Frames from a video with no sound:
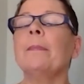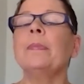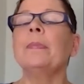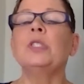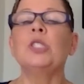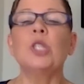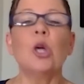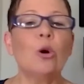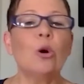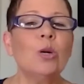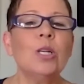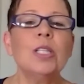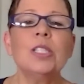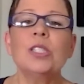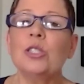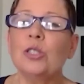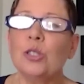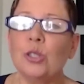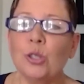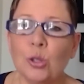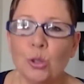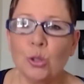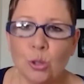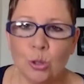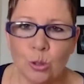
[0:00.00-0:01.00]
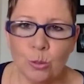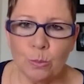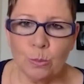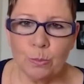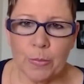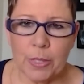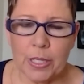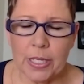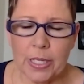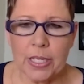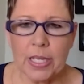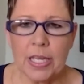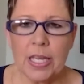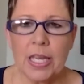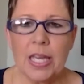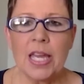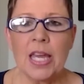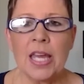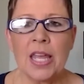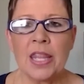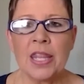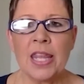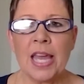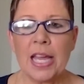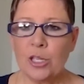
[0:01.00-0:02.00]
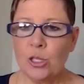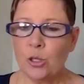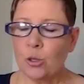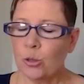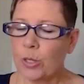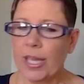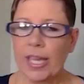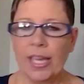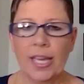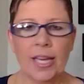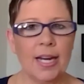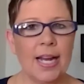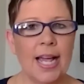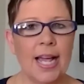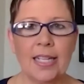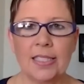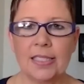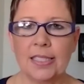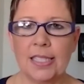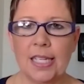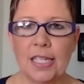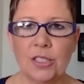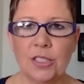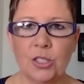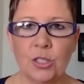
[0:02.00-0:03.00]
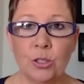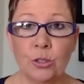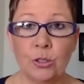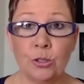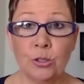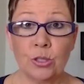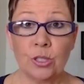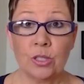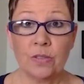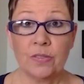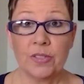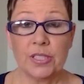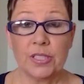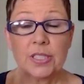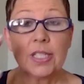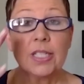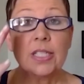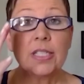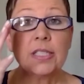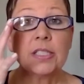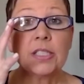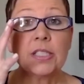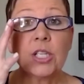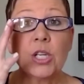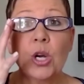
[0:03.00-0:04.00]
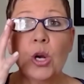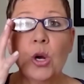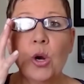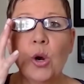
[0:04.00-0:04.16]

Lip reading: Don't assume that you can't access those services.